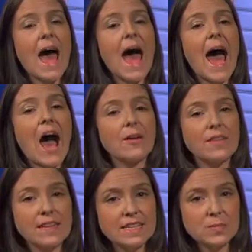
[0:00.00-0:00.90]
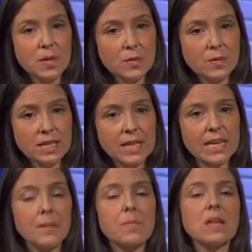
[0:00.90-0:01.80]
How did these people in
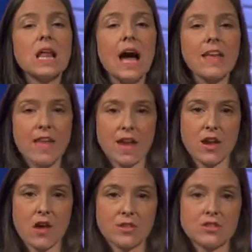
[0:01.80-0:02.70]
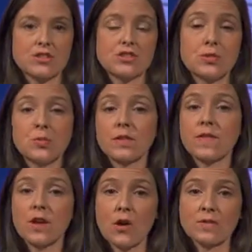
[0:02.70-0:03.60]
need apply that knowledge to improve
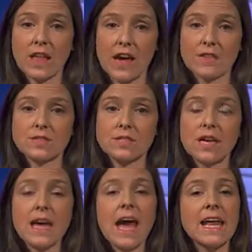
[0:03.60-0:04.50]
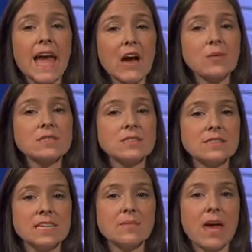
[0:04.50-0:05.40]
their own lives, and how was the
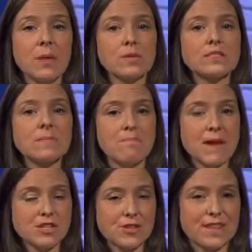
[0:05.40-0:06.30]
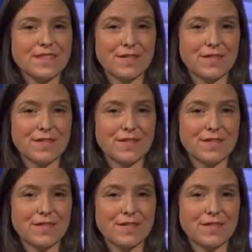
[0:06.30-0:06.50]
team able to measure this